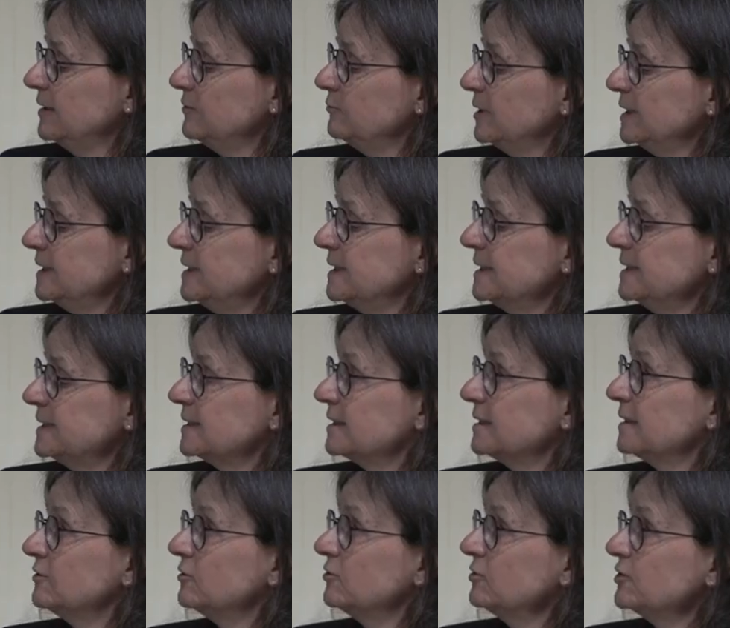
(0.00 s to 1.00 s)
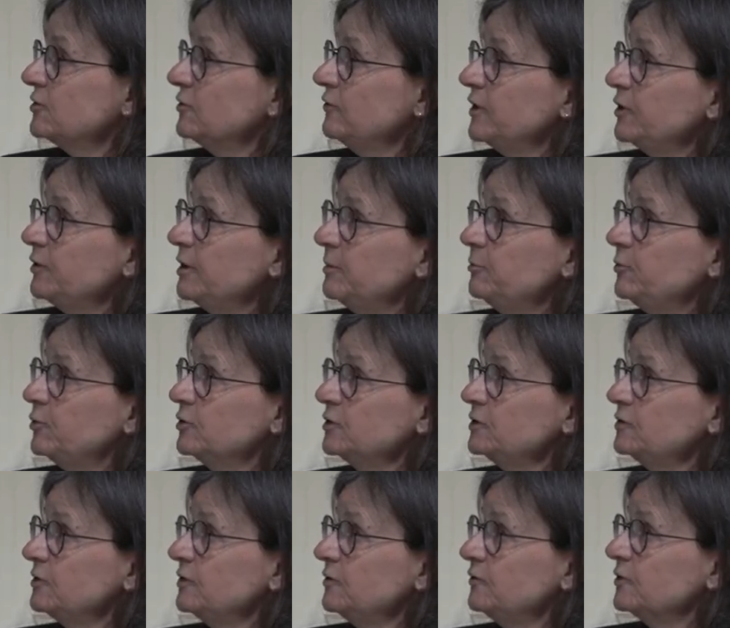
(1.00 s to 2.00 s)
And what is also very
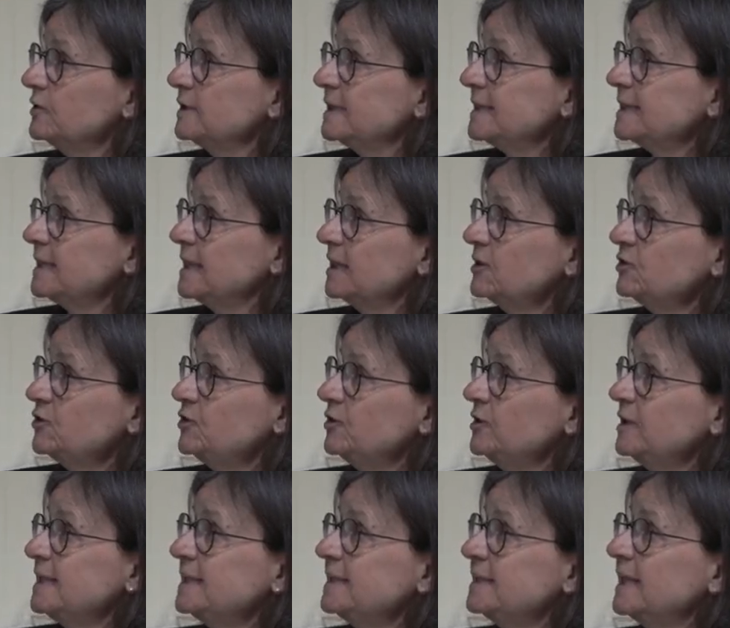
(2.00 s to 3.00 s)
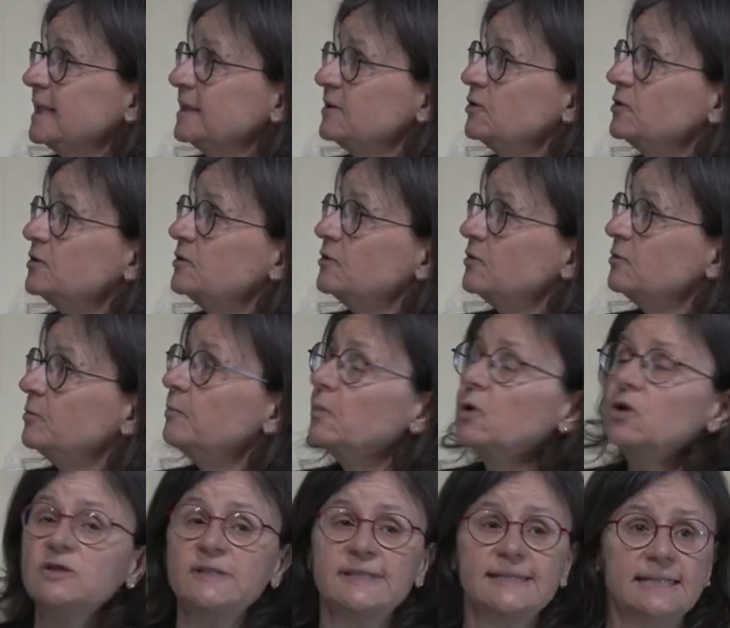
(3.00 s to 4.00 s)
important for this lecture is that the
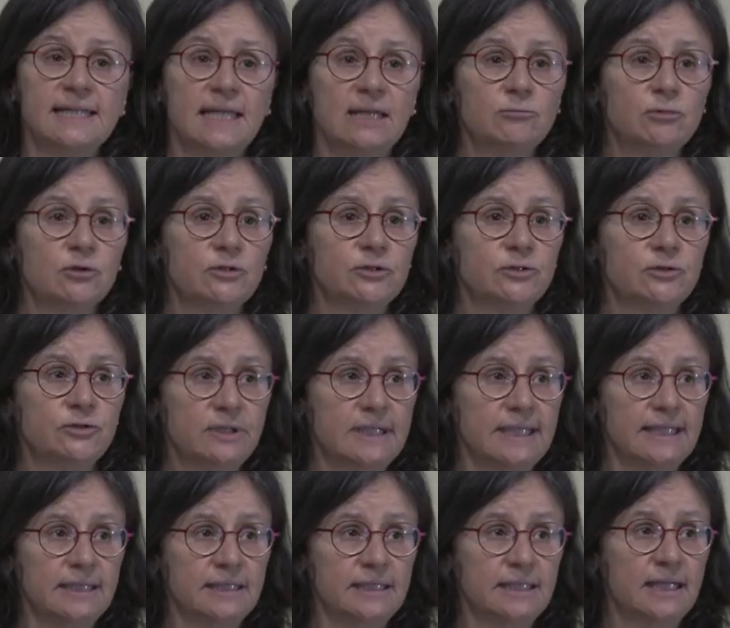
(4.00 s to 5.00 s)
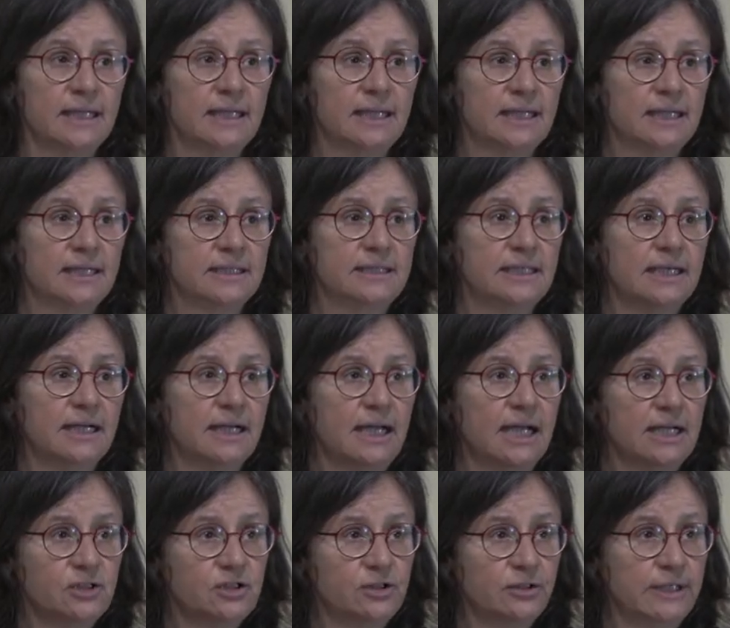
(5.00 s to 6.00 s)
most stable nuclei, they are
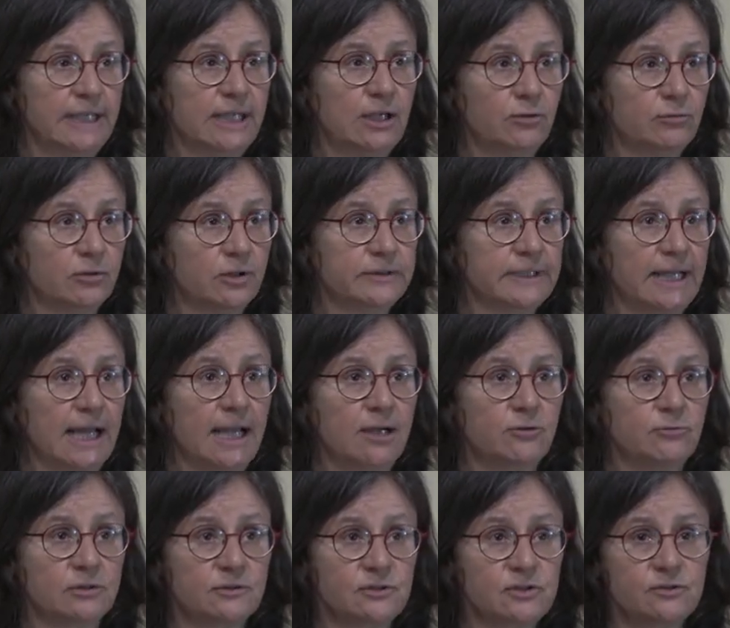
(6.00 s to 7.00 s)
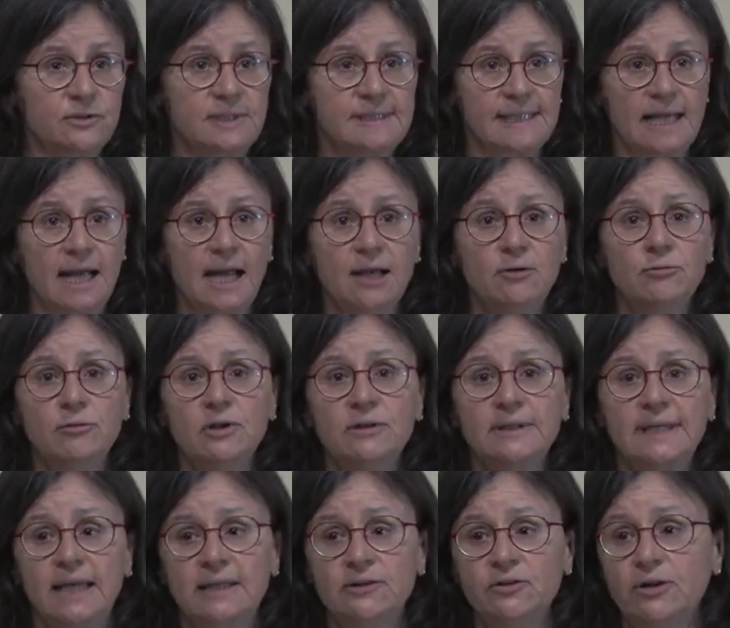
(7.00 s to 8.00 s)
actually around iron. So it's
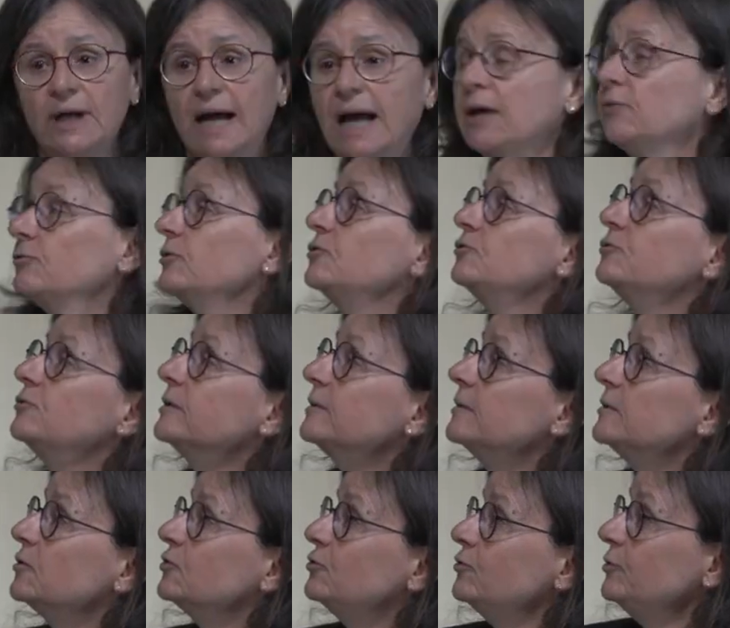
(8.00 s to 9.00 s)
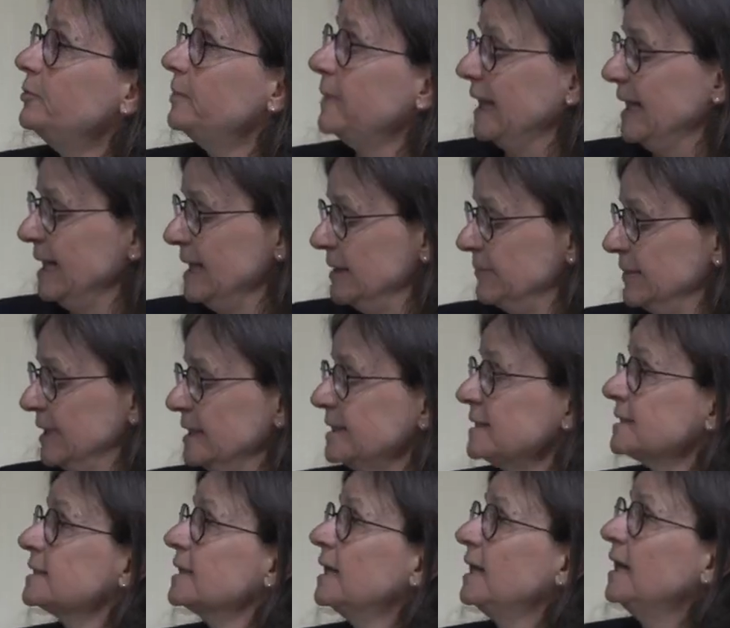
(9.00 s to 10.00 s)
iron and the iron group
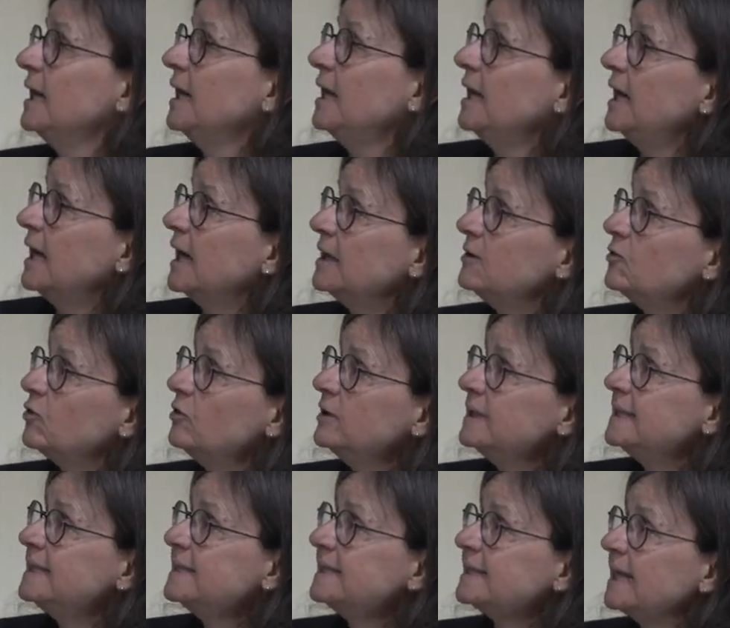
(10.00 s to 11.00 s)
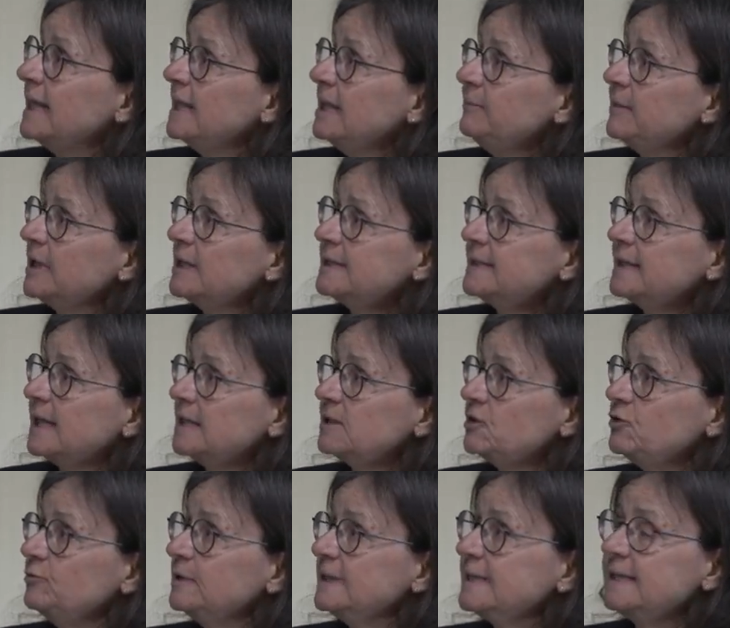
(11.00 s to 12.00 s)
elements. And all these elements,
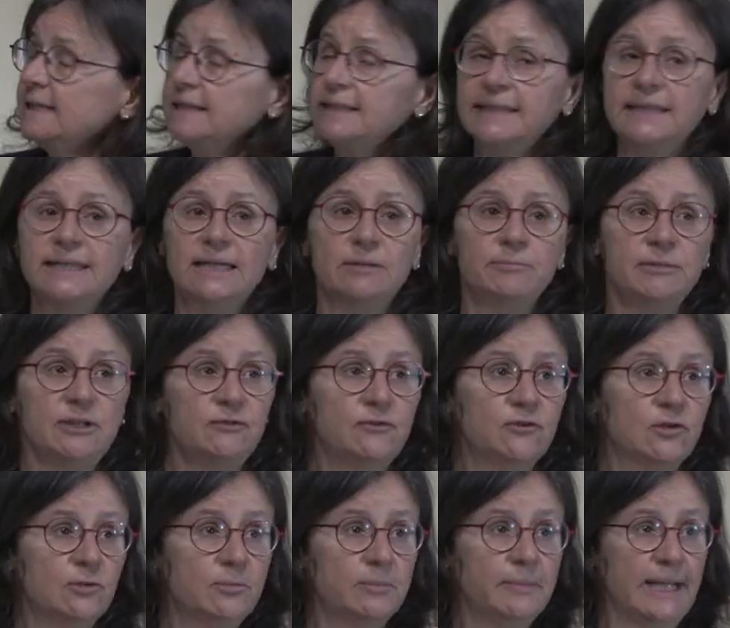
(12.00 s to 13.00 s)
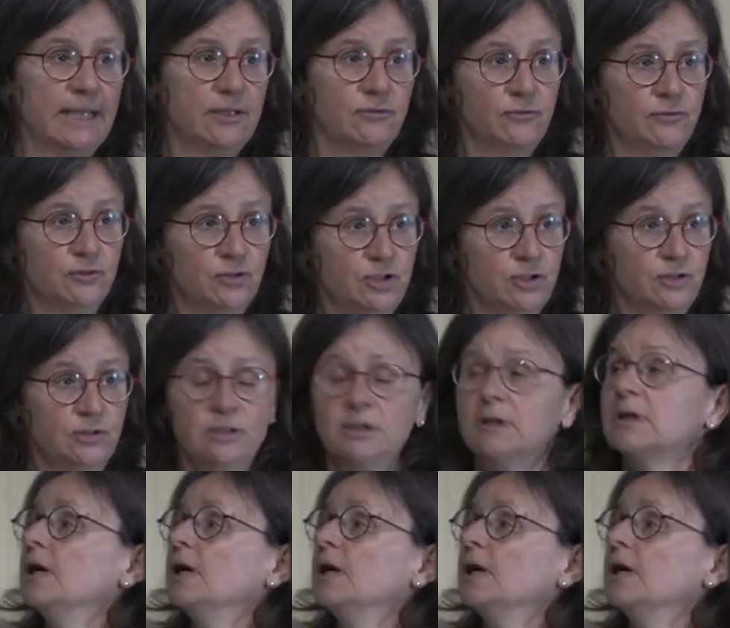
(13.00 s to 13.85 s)
as you will see, they can be formed by fusion,